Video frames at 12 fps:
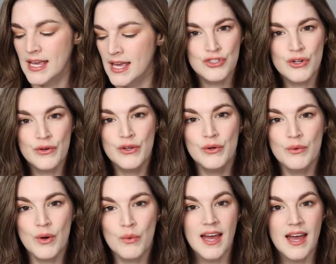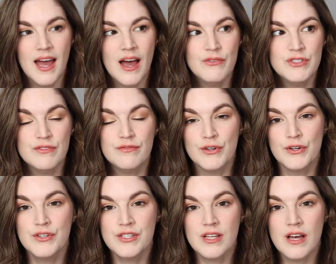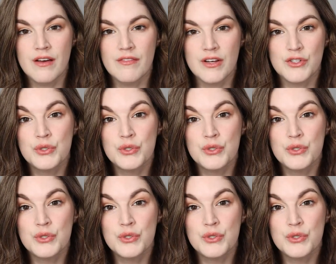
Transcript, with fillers: show you how diverse of a